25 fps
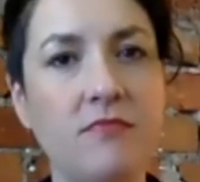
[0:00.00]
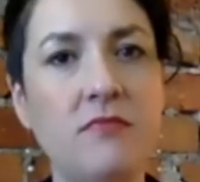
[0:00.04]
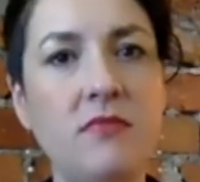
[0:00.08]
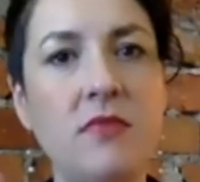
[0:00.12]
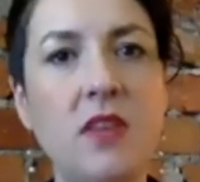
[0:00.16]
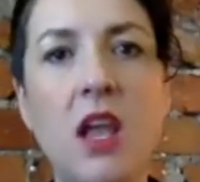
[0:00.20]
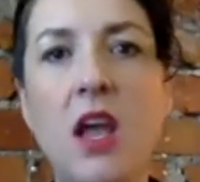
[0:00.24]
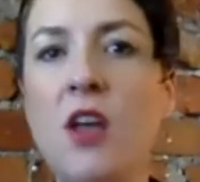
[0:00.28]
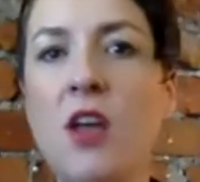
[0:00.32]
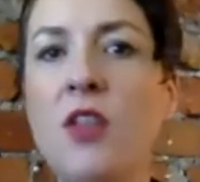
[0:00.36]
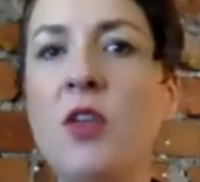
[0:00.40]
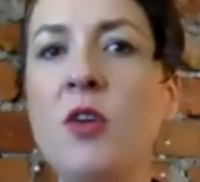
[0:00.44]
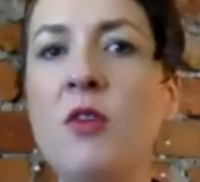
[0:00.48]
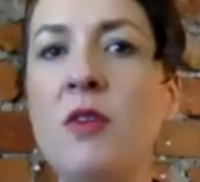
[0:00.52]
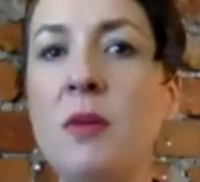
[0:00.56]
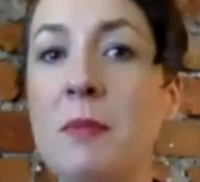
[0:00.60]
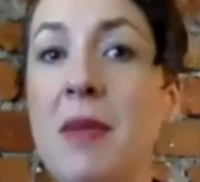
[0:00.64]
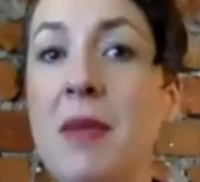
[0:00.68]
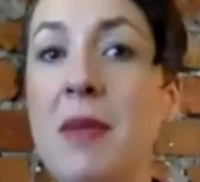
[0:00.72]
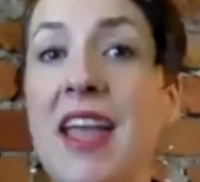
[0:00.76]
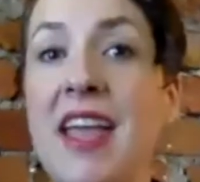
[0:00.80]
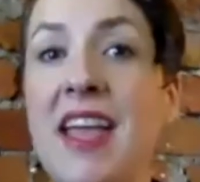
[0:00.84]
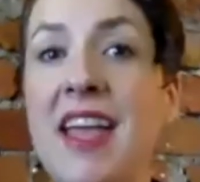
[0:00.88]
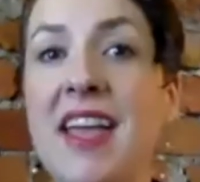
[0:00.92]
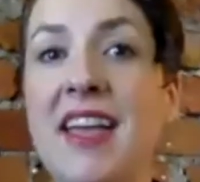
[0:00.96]
Although in
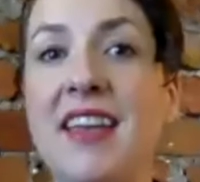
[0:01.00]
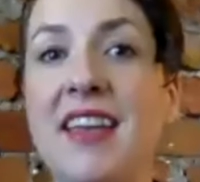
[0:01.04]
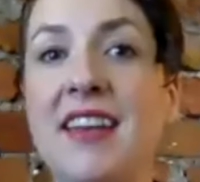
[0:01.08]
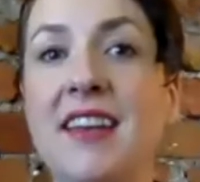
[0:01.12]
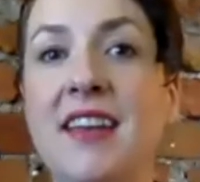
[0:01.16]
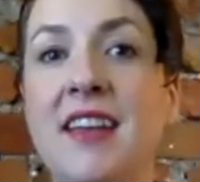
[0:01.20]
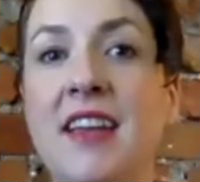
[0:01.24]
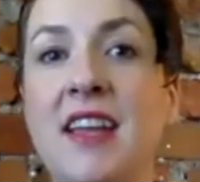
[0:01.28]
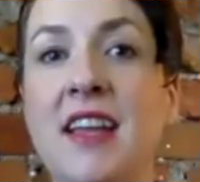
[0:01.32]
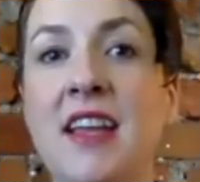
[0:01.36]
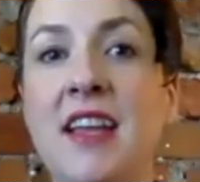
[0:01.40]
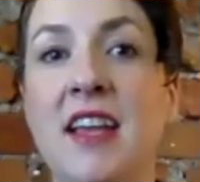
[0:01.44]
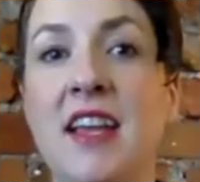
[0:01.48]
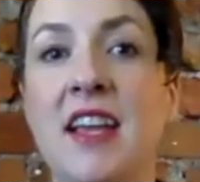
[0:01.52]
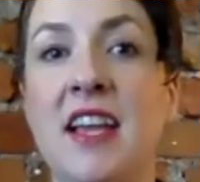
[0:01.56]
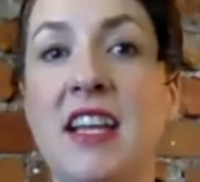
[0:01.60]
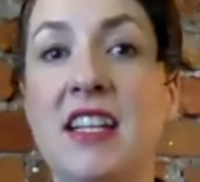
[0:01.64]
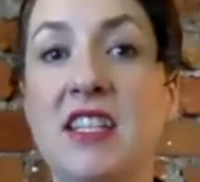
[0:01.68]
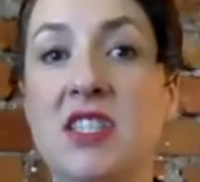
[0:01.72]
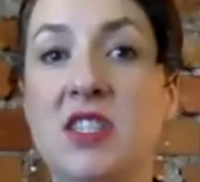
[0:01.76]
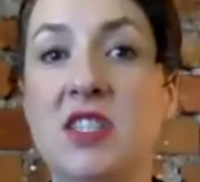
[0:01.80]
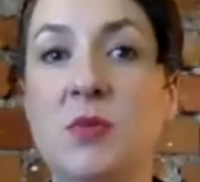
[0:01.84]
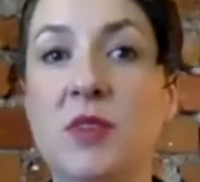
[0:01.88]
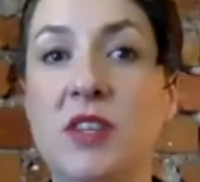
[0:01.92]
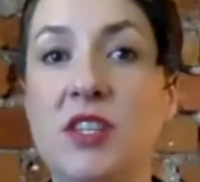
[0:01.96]
my head, it
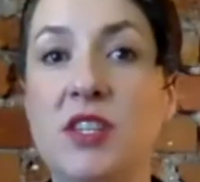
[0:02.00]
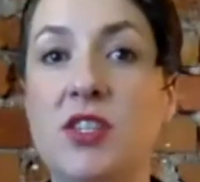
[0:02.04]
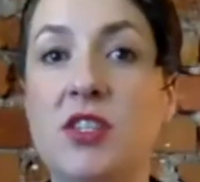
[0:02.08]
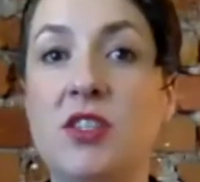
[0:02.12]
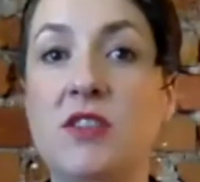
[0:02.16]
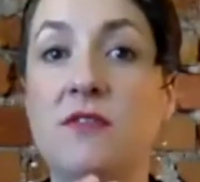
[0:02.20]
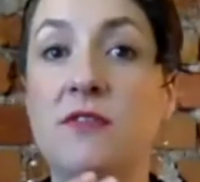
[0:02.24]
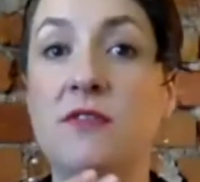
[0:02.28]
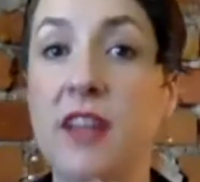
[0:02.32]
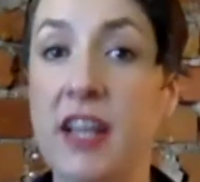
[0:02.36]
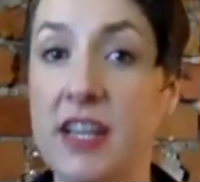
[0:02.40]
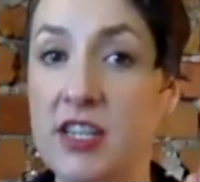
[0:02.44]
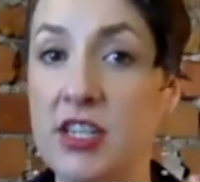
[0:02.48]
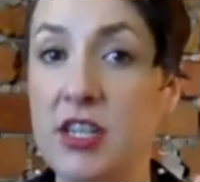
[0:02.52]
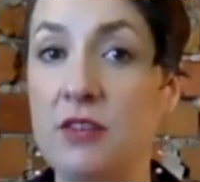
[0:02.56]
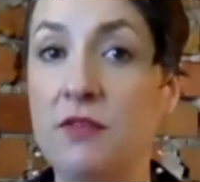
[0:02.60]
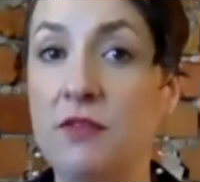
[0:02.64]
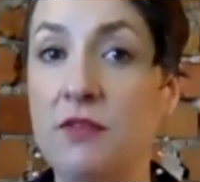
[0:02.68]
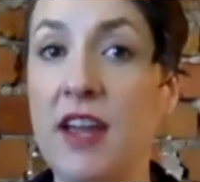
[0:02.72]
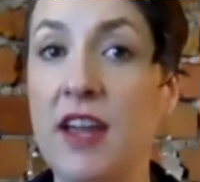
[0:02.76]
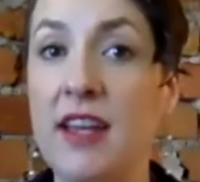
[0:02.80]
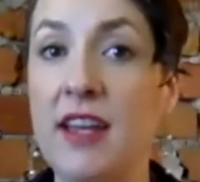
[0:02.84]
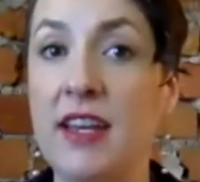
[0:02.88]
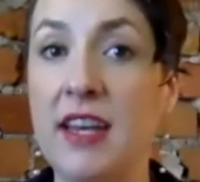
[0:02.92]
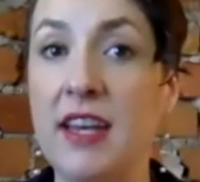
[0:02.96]
switched to flashing
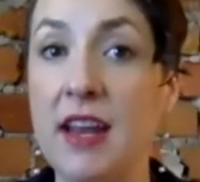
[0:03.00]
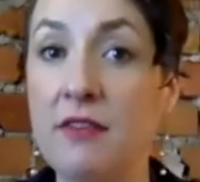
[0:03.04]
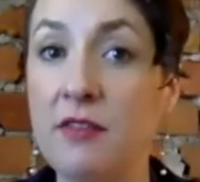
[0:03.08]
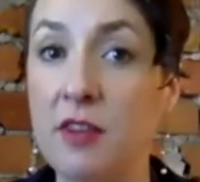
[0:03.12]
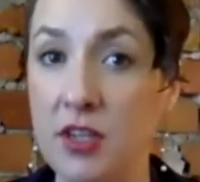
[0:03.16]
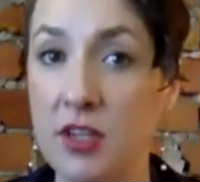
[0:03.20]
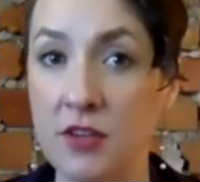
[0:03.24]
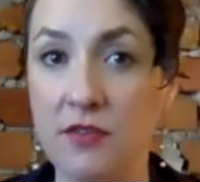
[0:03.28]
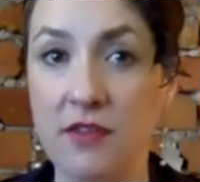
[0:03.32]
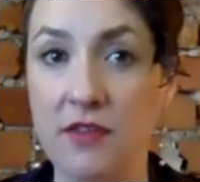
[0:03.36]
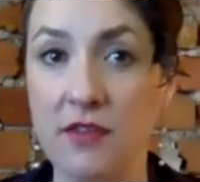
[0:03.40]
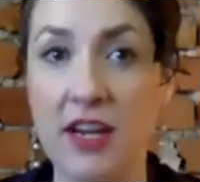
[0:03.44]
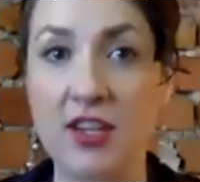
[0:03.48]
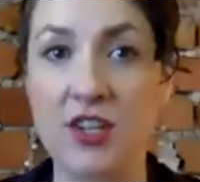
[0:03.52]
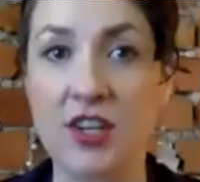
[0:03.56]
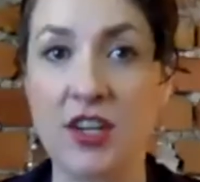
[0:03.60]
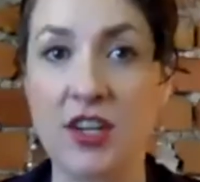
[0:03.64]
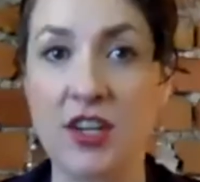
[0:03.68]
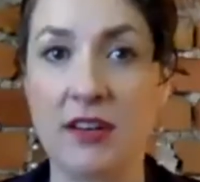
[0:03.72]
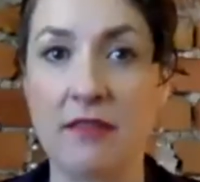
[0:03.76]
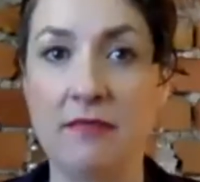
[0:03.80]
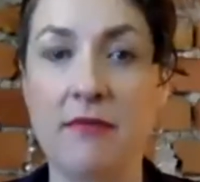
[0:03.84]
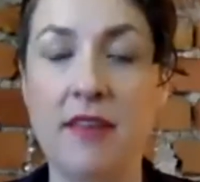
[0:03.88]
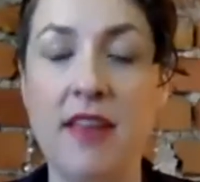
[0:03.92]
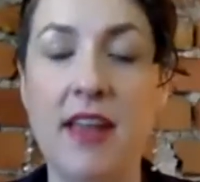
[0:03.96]
red in every
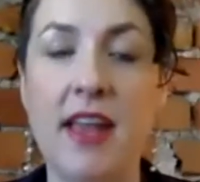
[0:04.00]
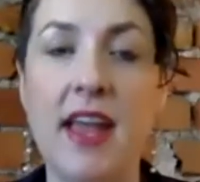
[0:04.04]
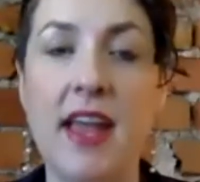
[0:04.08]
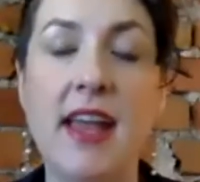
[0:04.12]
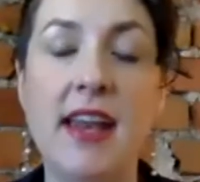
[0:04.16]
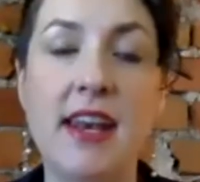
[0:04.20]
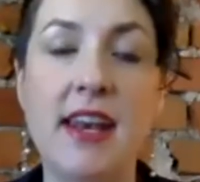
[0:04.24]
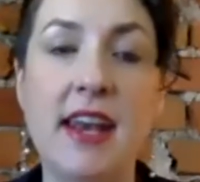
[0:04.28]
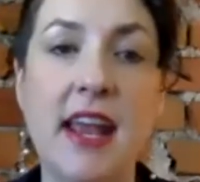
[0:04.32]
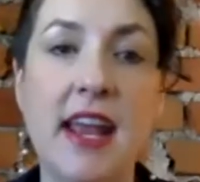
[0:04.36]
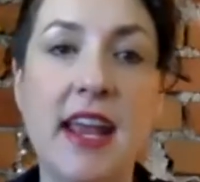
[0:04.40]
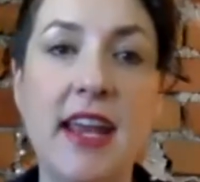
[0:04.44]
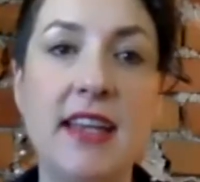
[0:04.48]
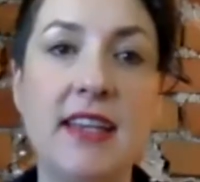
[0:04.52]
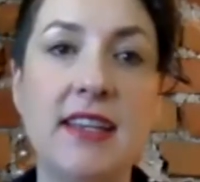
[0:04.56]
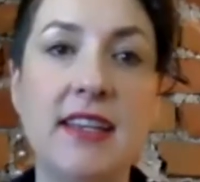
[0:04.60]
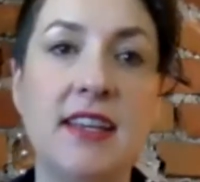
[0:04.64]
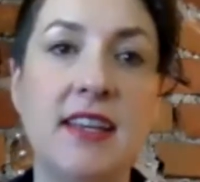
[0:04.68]
direction at night.